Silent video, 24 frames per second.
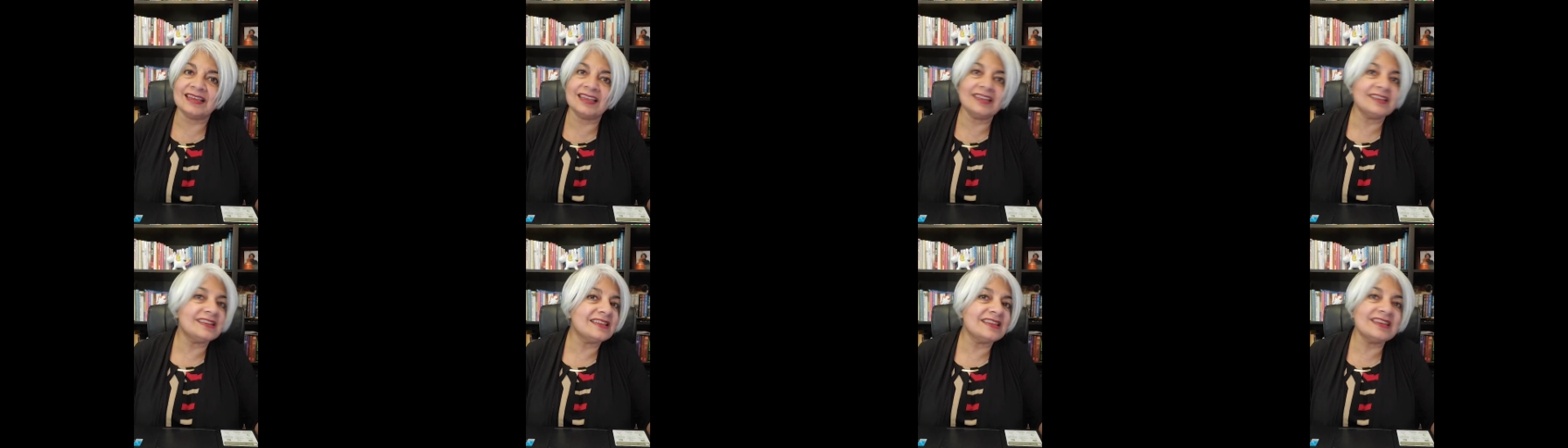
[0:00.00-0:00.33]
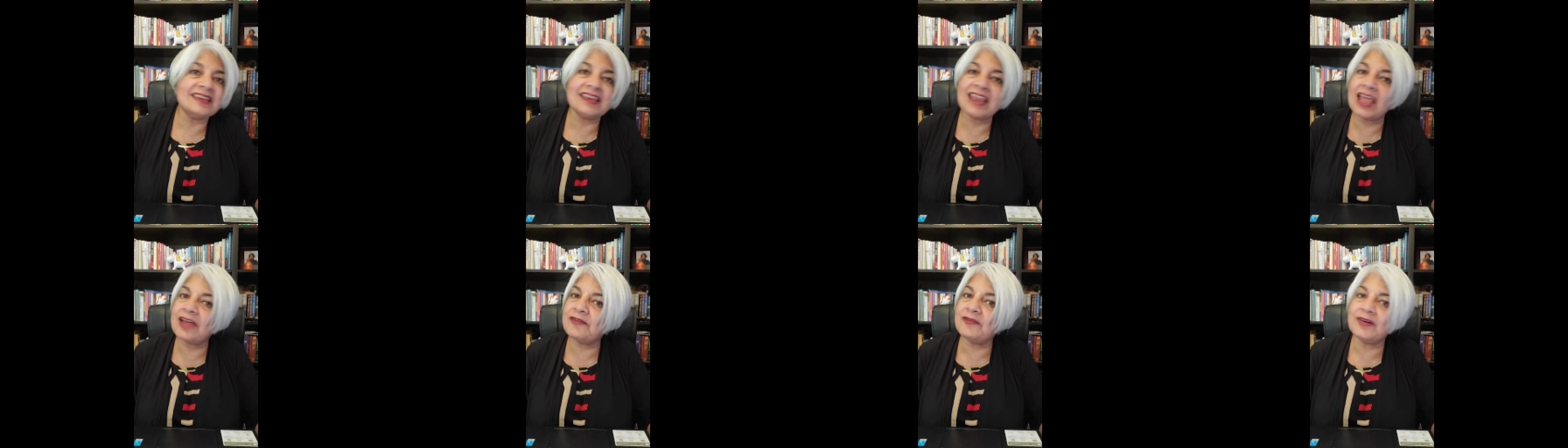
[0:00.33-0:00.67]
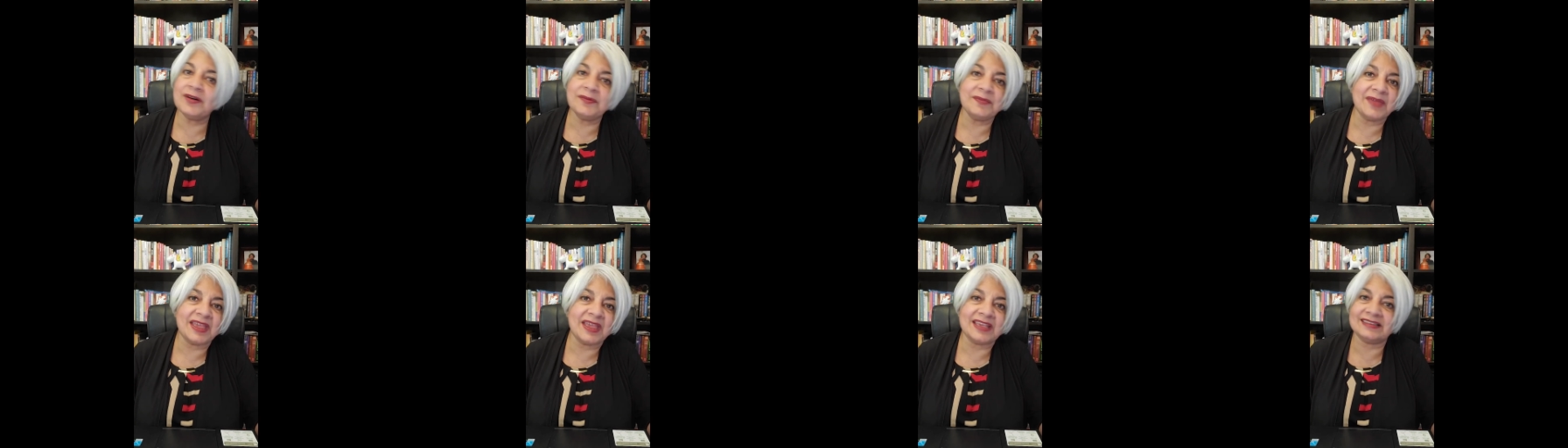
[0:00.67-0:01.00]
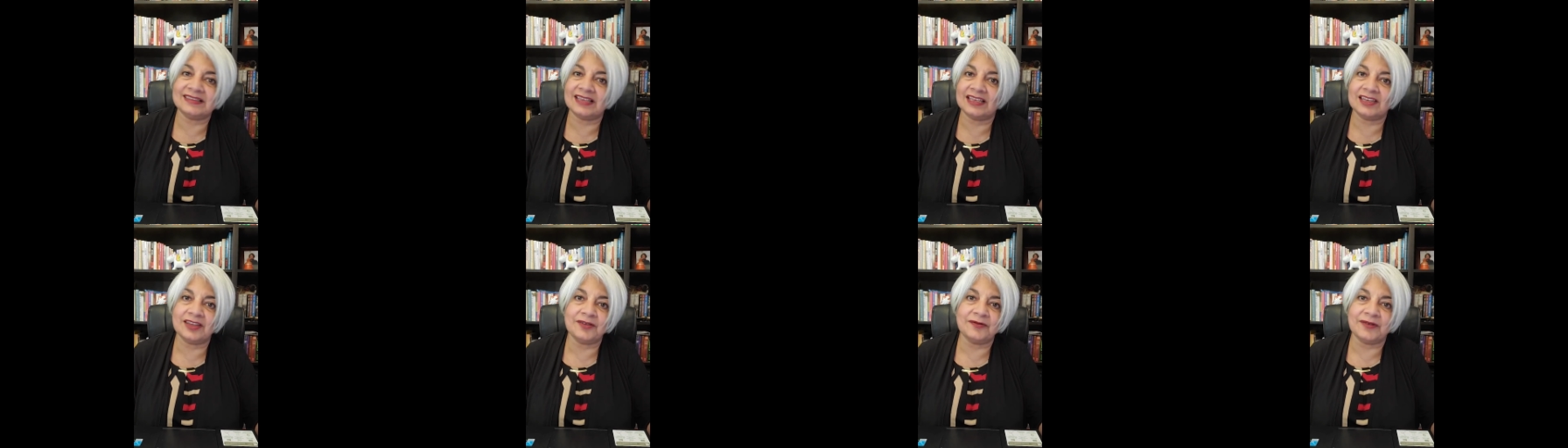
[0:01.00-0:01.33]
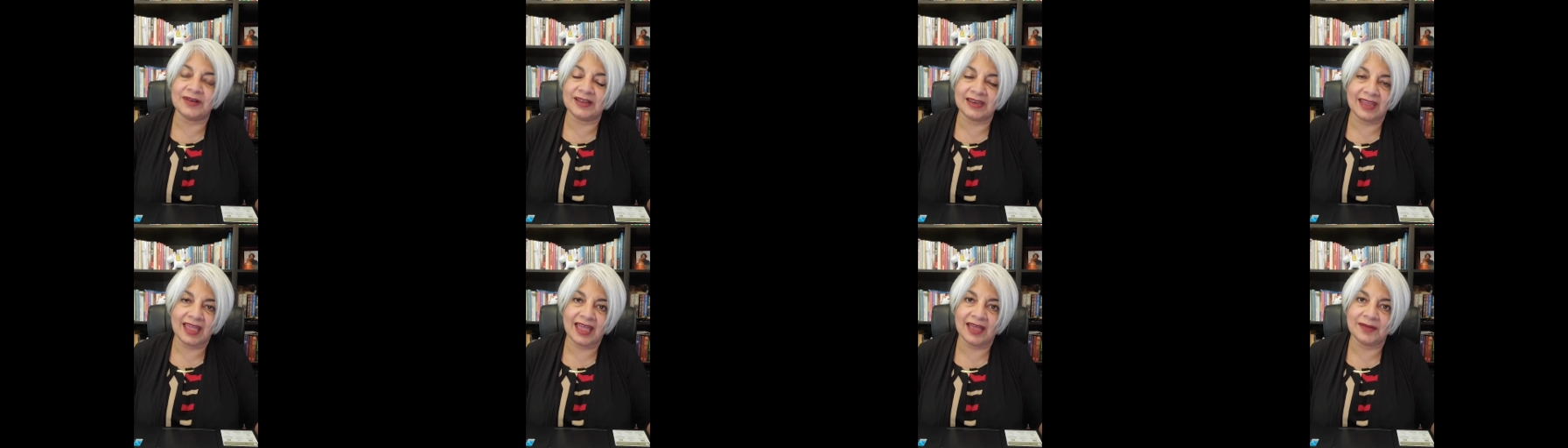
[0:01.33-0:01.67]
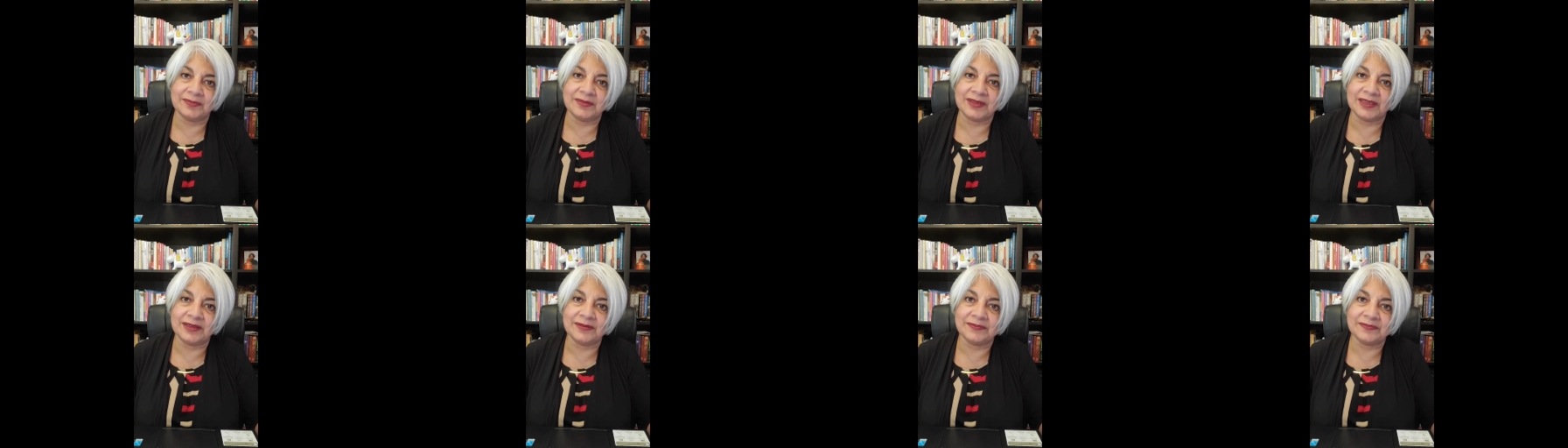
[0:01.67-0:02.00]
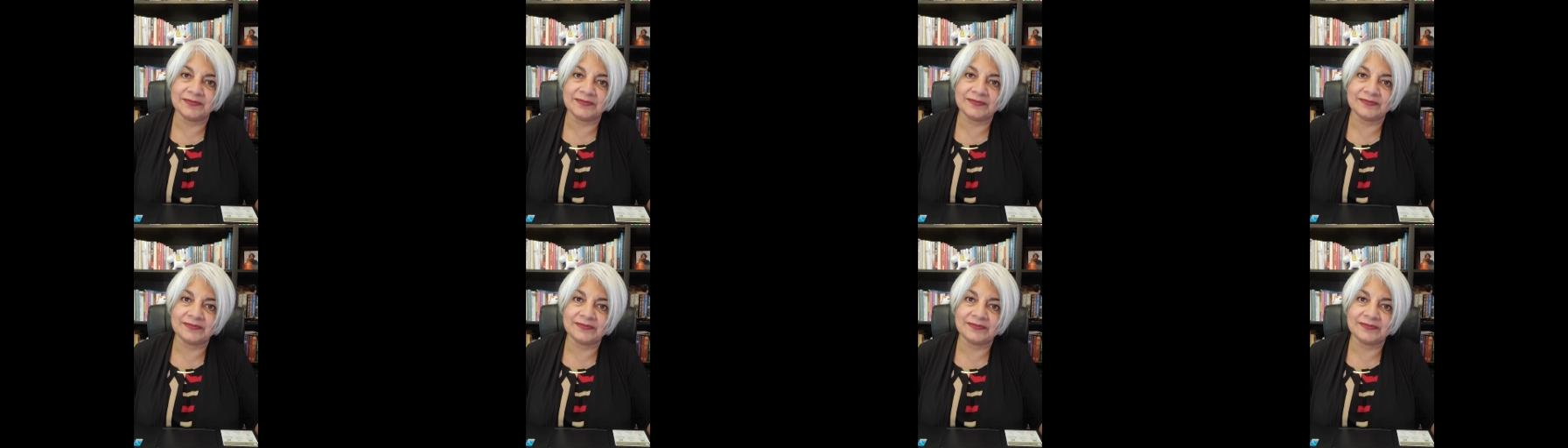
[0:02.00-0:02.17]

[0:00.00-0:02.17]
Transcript: It never makes anyone happy.